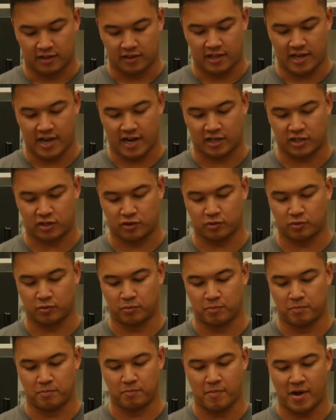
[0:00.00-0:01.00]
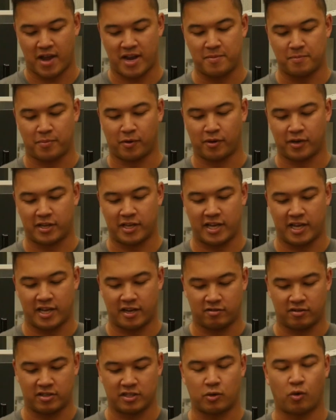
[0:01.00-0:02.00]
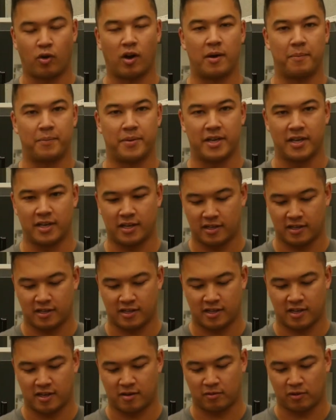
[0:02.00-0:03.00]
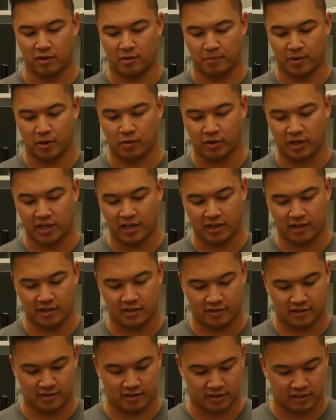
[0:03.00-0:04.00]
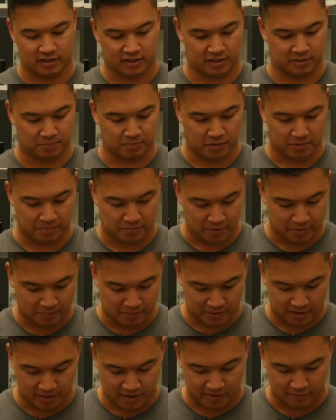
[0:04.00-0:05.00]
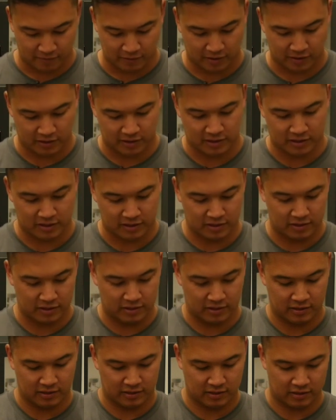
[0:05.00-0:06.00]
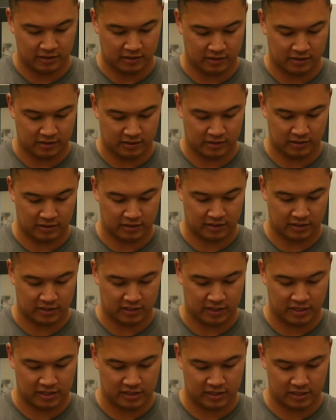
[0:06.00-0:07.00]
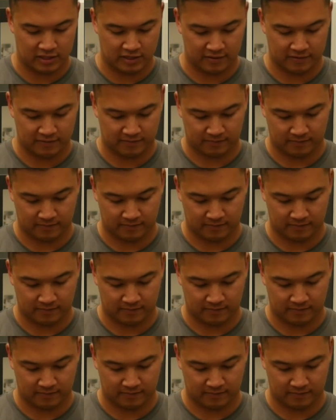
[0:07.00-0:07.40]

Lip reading: The actual main body here is quite big, a lot bulkier. Let's pop open and have a look at this sensor.